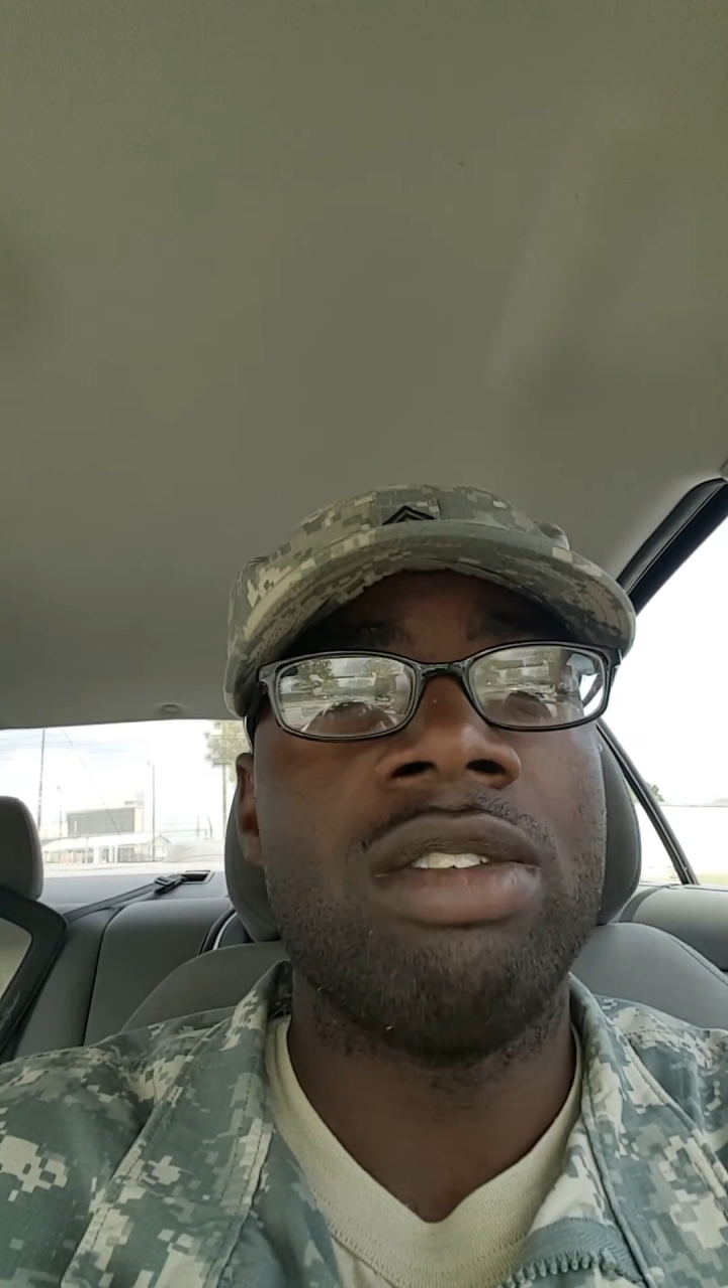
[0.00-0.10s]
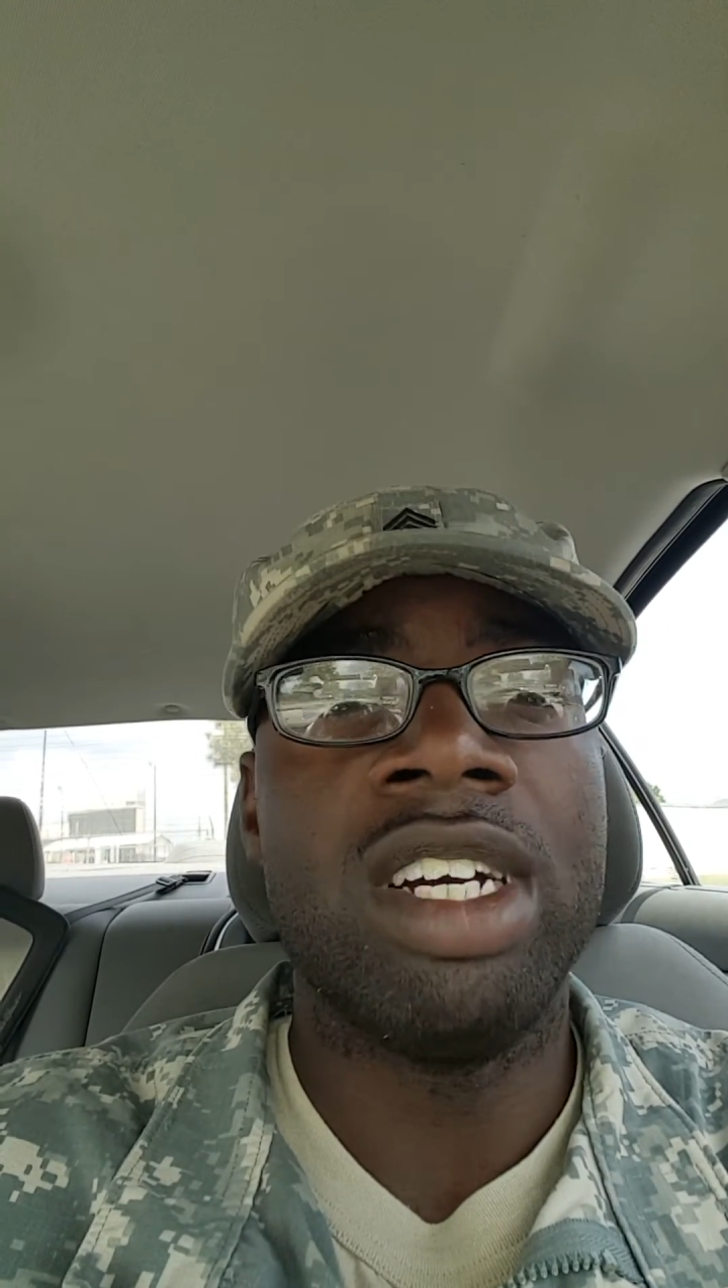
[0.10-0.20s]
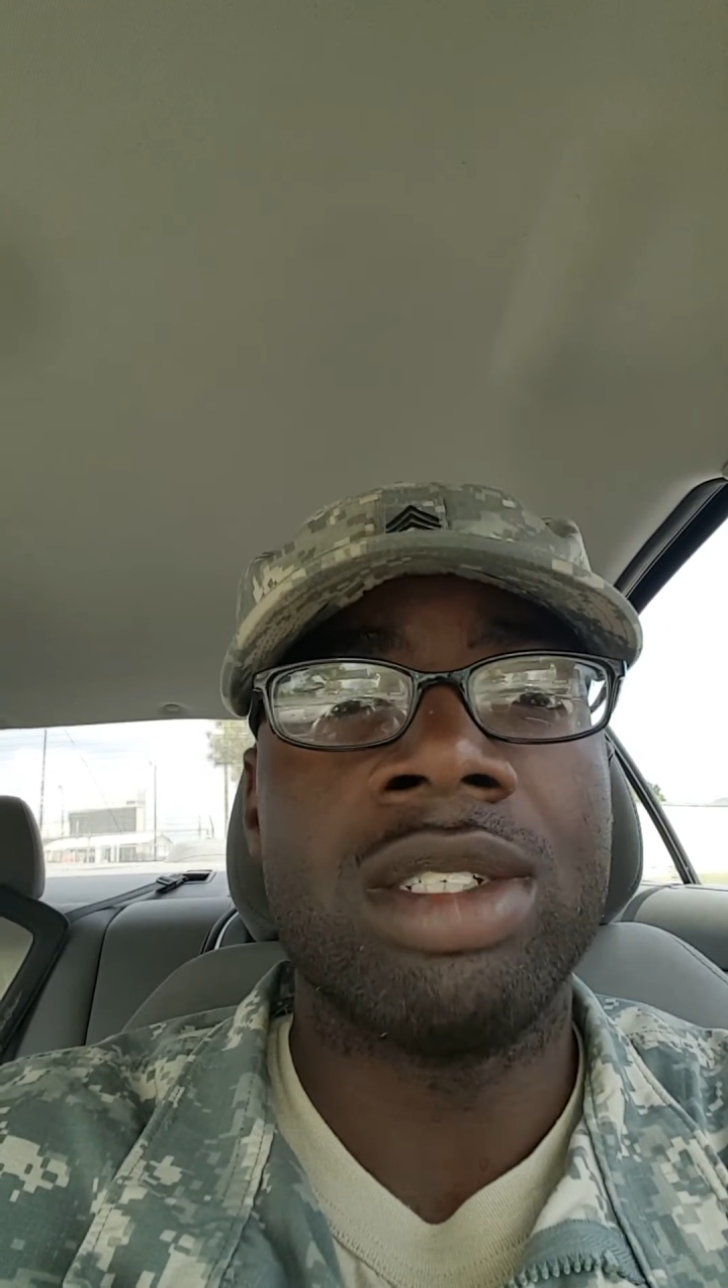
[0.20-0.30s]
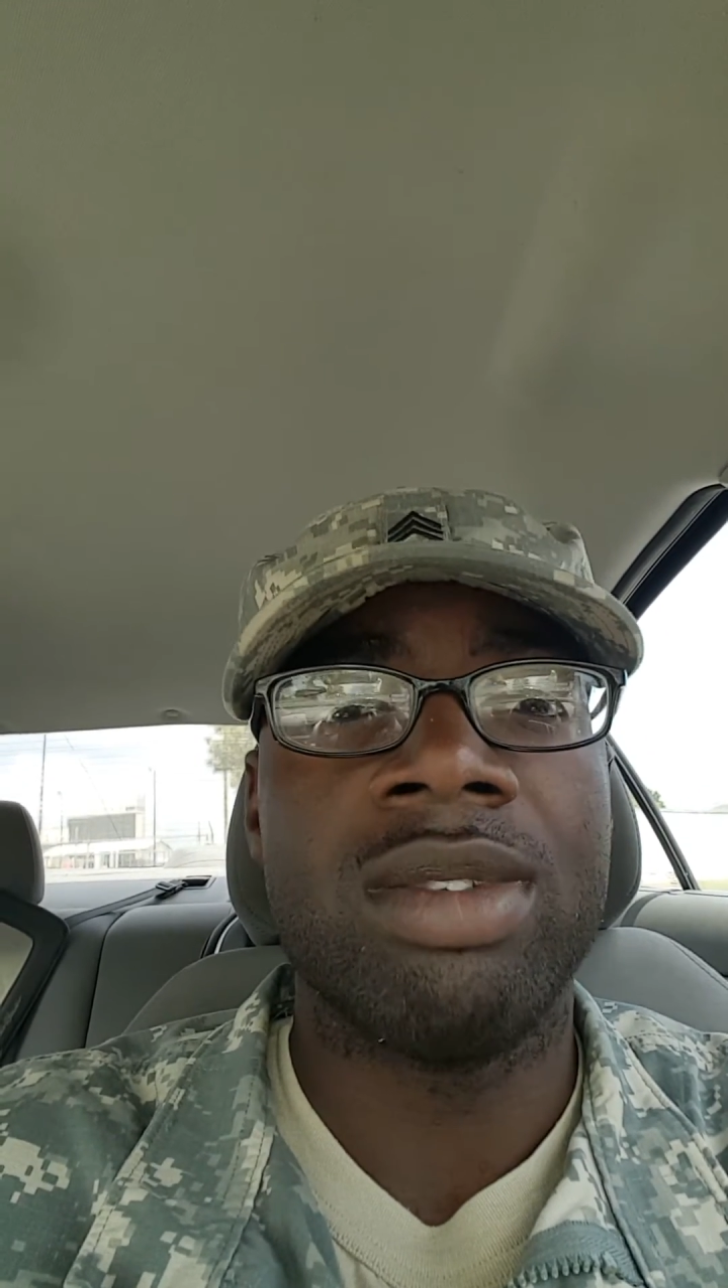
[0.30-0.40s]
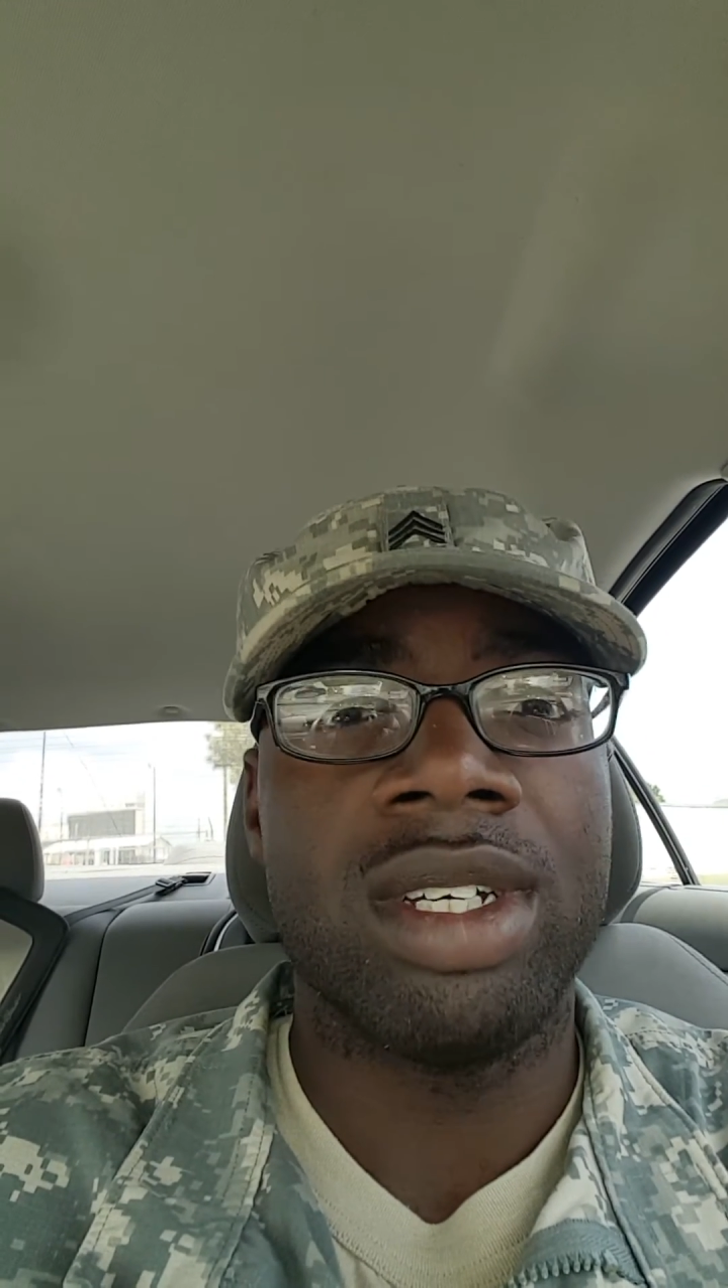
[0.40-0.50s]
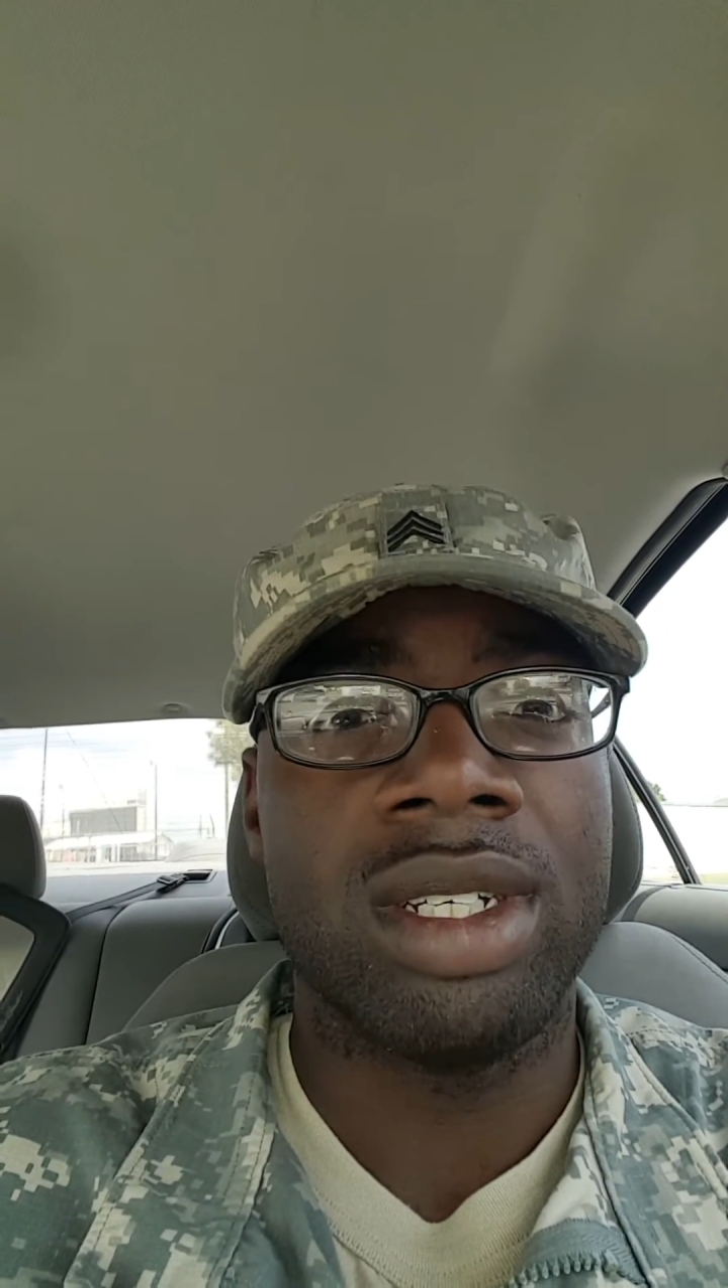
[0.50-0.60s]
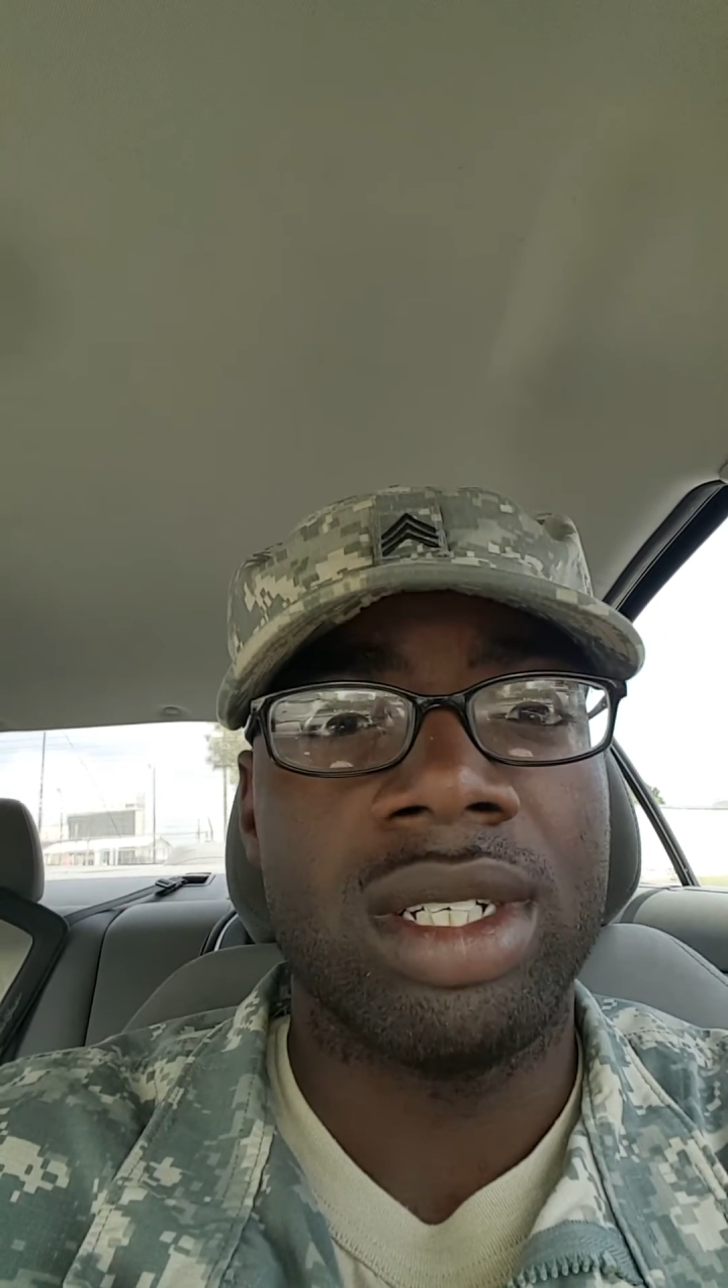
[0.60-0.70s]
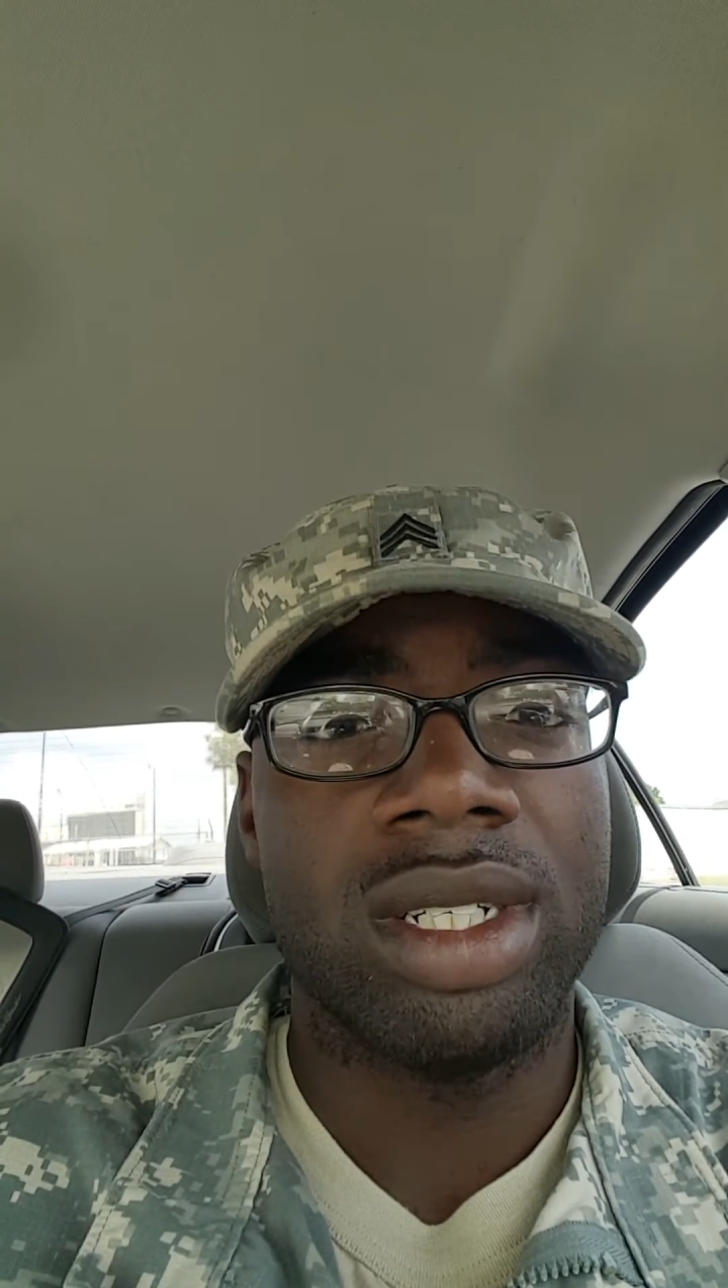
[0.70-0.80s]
resume.